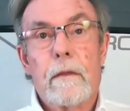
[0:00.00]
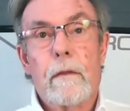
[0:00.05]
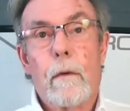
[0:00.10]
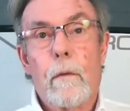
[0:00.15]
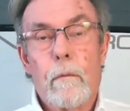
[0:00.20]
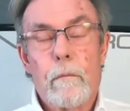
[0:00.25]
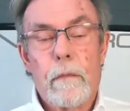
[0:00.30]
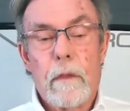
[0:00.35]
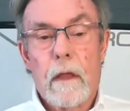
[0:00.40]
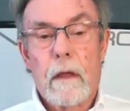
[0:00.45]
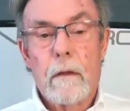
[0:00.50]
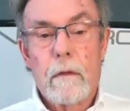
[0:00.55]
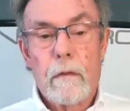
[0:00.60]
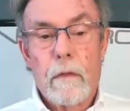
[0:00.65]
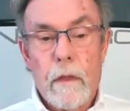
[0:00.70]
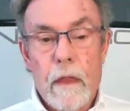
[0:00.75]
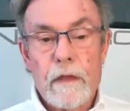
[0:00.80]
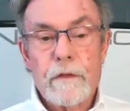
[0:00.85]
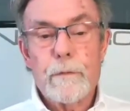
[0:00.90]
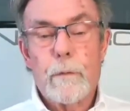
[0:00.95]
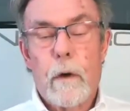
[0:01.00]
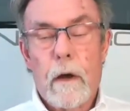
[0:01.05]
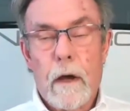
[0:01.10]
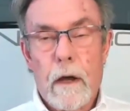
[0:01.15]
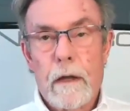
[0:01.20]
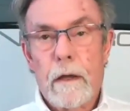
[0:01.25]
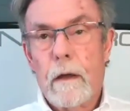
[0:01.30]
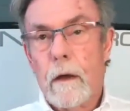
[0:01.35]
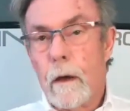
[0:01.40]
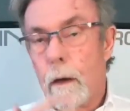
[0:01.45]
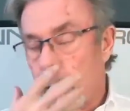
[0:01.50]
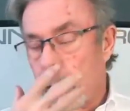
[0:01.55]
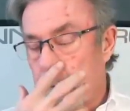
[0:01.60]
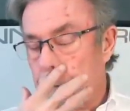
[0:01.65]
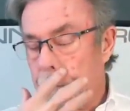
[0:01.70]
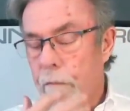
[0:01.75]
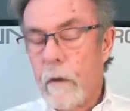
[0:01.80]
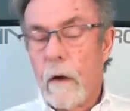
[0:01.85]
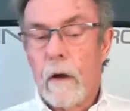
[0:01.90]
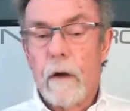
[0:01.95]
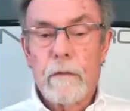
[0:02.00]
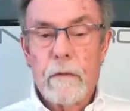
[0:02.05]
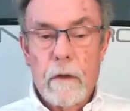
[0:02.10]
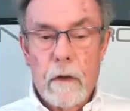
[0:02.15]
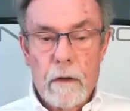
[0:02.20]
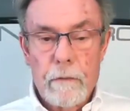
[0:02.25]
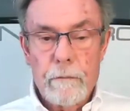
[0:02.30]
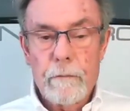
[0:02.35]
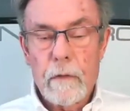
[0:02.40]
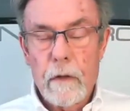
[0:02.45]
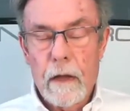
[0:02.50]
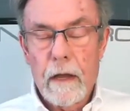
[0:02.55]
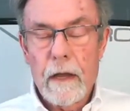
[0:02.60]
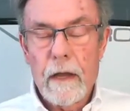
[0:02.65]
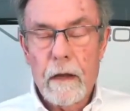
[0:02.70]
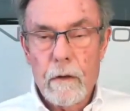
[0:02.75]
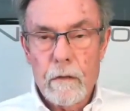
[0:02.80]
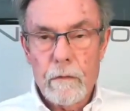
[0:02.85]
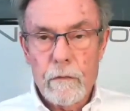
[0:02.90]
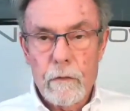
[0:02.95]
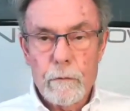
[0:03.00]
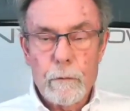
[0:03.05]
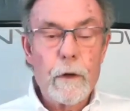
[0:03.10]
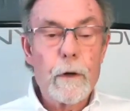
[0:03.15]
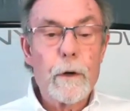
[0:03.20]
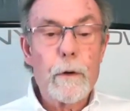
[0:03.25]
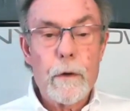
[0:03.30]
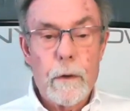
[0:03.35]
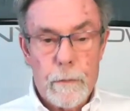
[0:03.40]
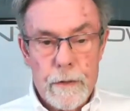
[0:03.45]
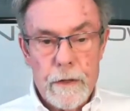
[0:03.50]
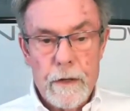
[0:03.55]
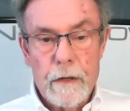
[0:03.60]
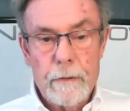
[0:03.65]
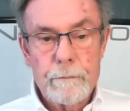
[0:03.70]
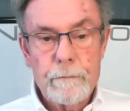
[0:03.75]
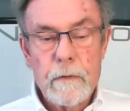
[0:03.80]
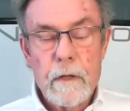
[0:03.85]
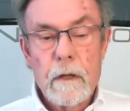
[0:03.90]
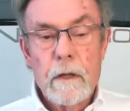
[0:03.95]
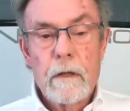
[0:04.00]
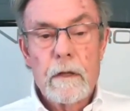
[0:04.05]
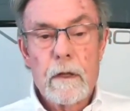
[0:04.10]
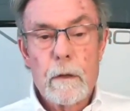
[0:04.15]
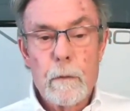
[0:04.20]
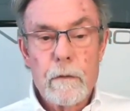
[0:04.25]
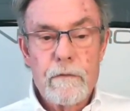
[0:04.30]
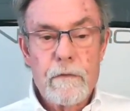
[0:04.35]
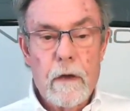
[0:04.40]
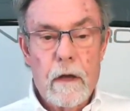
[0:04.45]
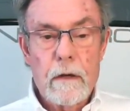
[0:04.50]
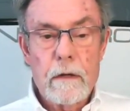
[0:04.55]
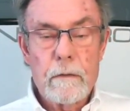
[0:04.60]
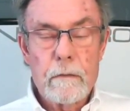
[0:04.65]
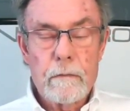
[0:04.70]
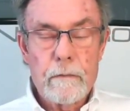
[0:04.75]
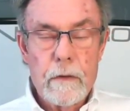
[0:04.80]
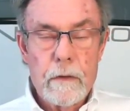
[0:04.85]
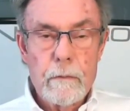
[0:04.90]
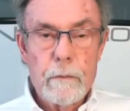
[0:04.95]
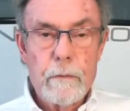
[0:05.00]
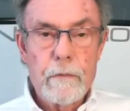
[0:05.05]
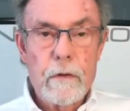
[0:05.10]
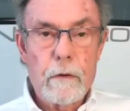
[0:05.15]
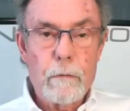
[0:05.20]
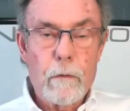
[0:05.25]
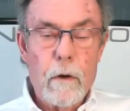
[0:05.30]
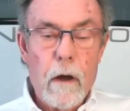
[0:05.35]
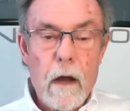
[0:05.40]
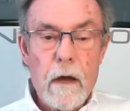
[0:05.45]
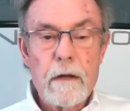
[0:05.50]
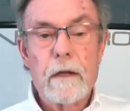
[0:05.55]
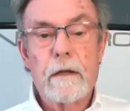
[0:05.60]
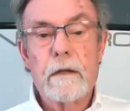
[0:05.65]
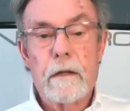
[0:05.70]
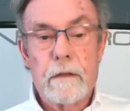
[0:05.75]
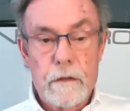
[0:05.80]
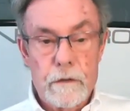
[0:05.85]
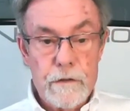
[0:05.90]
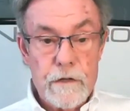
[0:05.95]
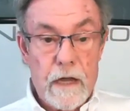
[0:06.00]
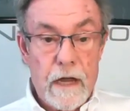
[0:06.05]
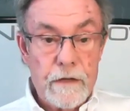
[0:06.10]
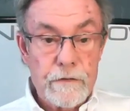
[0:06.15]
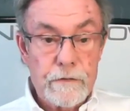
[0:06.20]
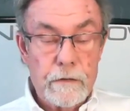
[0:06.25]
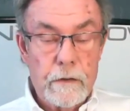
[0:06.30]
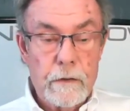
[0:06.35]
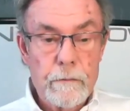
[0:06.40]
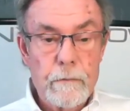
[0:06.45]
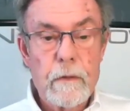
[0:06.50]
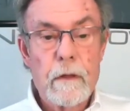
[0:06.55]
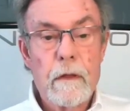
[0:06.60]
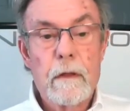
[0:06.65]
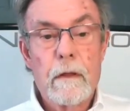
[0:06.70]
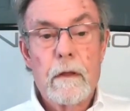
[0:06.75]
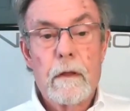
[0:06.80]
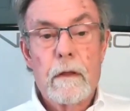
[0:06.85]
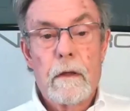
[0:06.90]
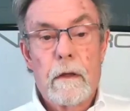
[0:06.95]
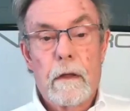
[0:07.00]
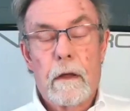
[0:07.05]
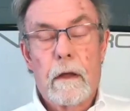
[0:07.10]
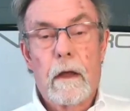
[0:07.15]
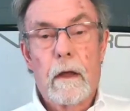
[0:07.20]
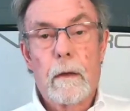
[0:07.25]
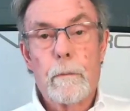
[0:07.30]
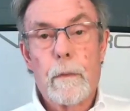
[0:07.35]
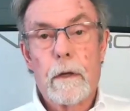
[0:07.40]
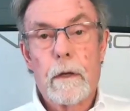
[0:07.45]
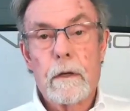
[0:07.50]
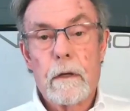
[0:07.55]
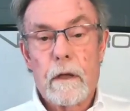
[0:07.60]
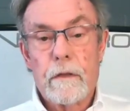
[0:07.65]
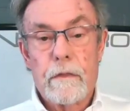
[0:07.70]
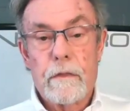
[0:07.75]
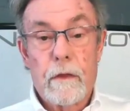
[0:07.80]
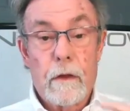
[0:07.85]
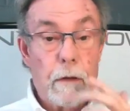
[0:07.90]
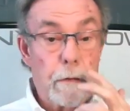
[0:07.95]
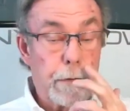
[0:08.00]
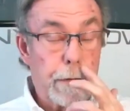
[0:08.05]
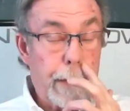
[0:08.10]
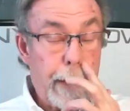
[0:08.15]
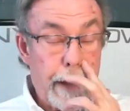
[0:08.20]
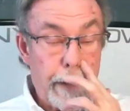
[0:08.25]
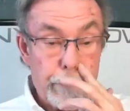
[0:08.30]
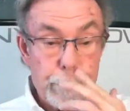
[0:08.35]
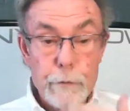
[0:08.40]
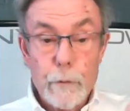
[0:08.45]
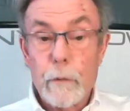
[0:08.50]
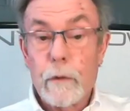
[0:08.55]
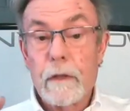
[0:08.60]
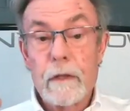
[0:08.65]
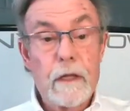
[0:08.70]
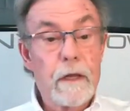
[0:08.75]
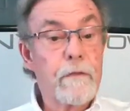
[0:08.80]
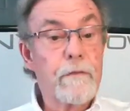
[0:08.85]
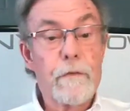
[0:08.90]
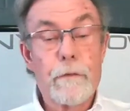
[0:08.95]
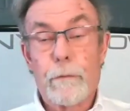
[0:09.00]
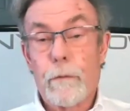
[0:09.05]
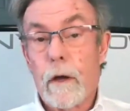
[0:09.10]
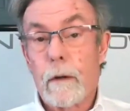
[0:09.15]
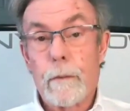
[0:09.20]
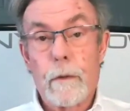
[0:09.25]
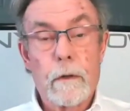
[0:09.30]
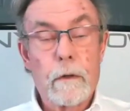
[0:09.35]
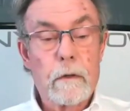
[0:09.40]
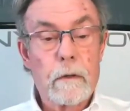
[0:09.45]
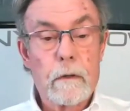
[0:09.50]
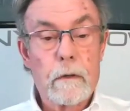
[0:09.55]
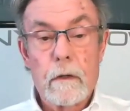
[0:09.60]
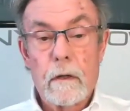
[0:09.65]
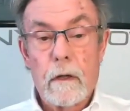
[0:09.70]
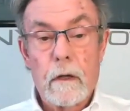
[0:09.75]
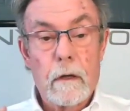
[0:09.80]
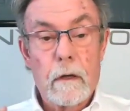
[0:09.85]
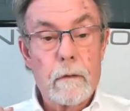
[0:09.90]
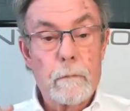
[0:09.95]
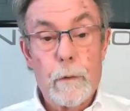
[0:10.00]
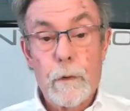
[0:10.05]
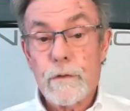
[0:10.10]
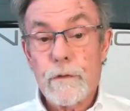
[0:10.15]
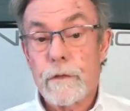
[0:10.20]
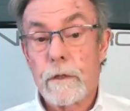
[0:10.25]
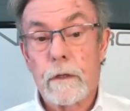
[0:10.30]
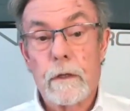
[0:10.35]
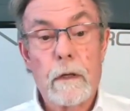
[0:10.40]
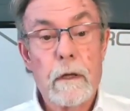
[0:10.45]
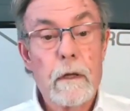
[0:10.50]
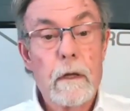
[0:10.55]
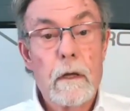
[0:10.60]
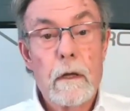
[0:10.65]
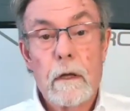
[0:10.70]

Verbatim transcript: you know, that's why on on on on the rear grip kit, and we've got a we've got a rod end at the chassis, uh, but at, at, the axle we leave the rubber uh, bushing